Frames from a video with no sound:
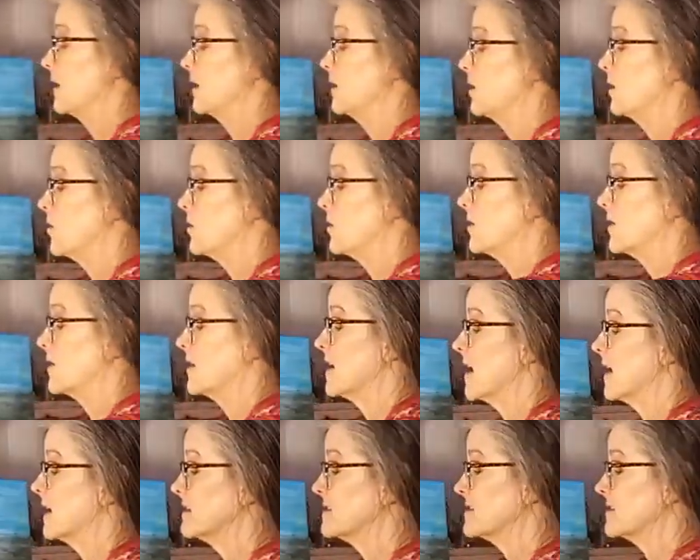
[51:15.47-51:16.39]
go to the
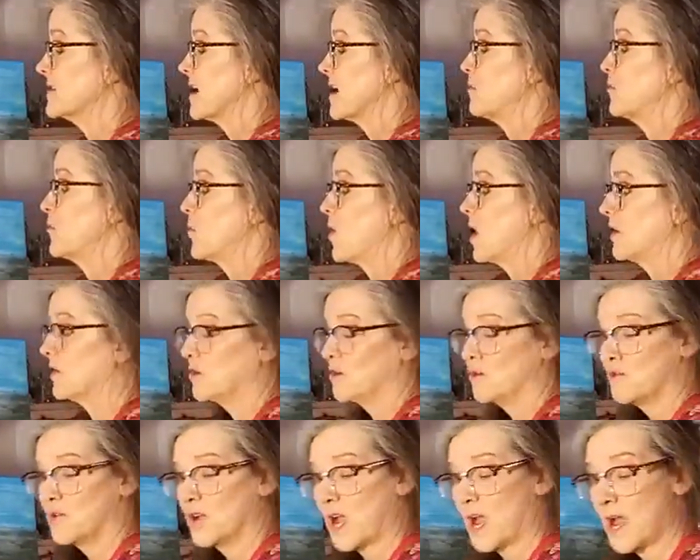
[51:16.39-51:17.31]
next step while
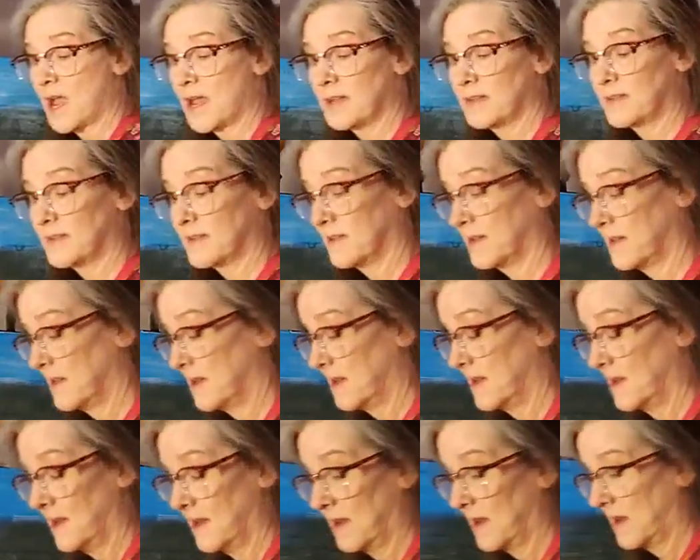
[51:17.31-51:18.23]
you guys
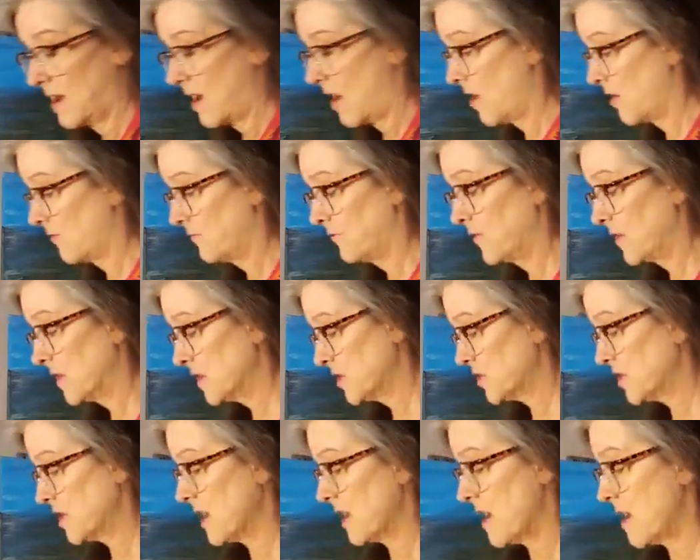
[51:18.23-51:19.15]
are
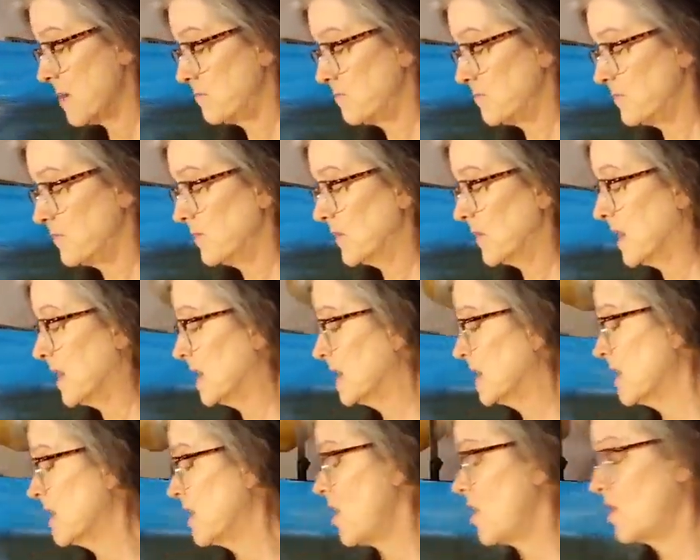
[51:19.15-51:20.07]
finishing up
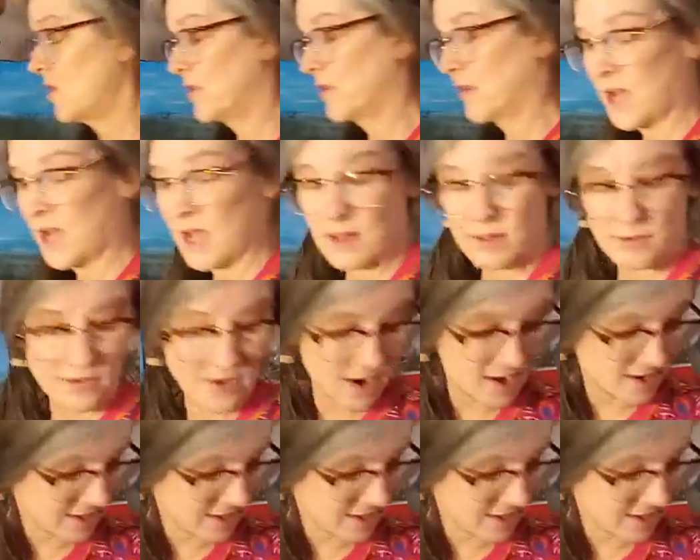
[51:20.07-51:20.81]
getting all the color on,